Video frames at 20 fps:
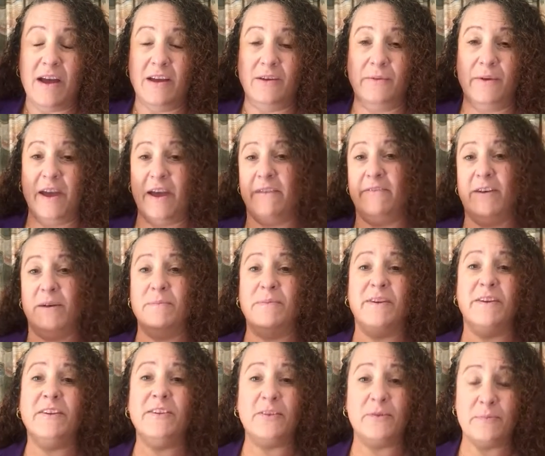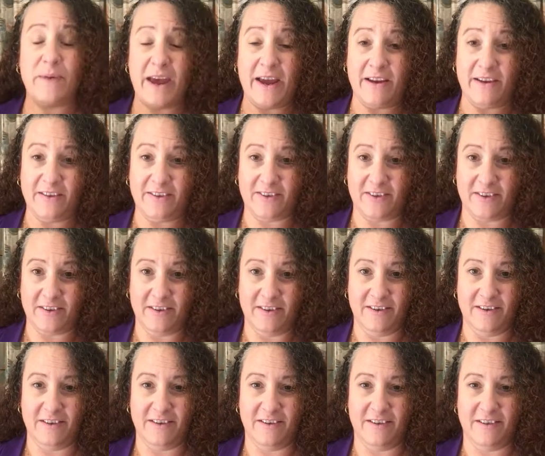And we have empty space,
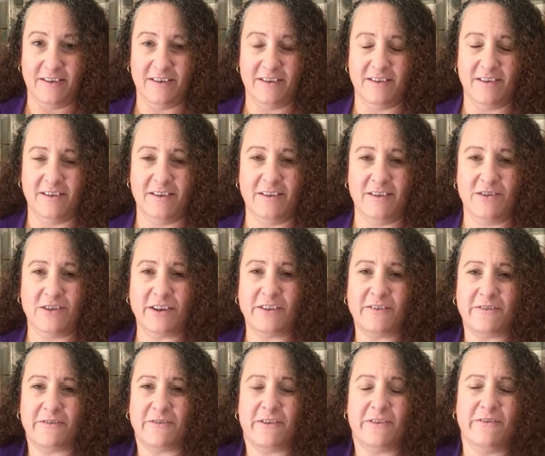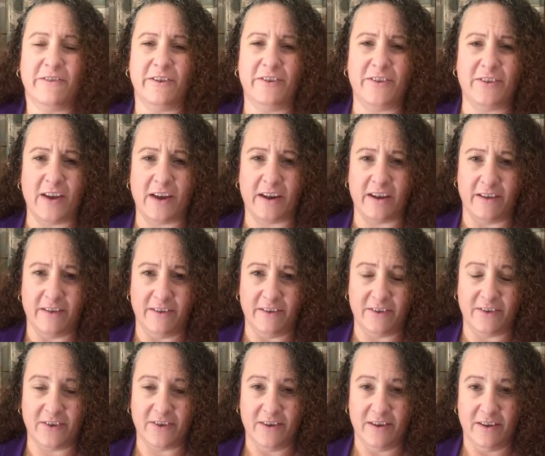just for a few
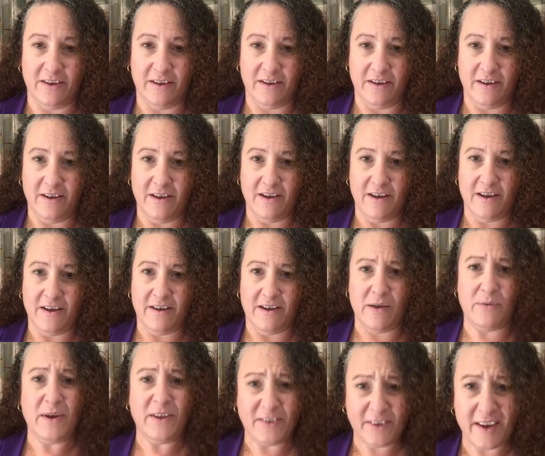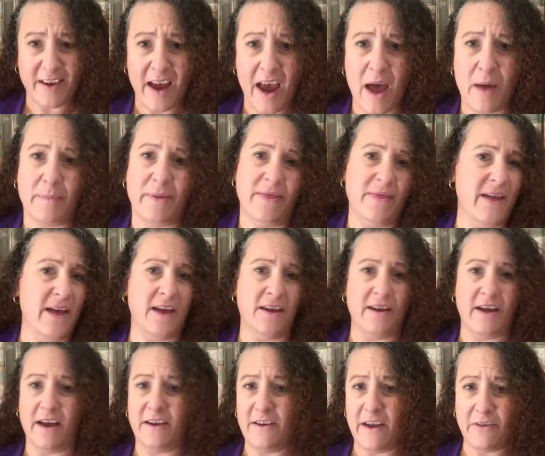seconds. Now what's going to happen
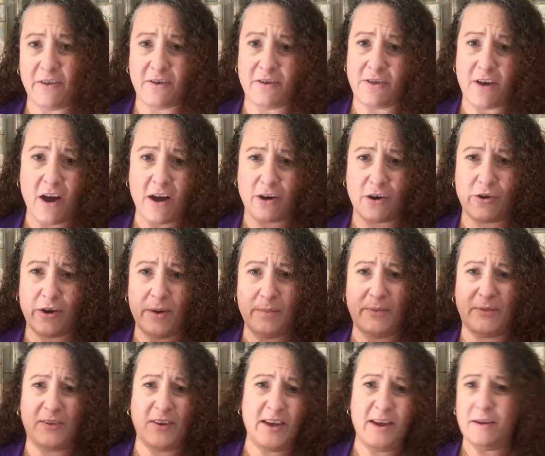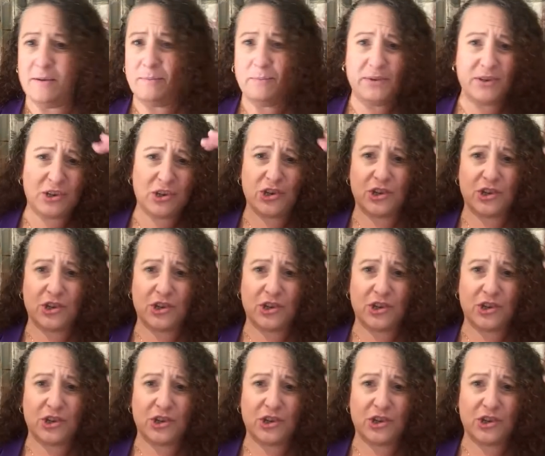then? Another thought creeps in.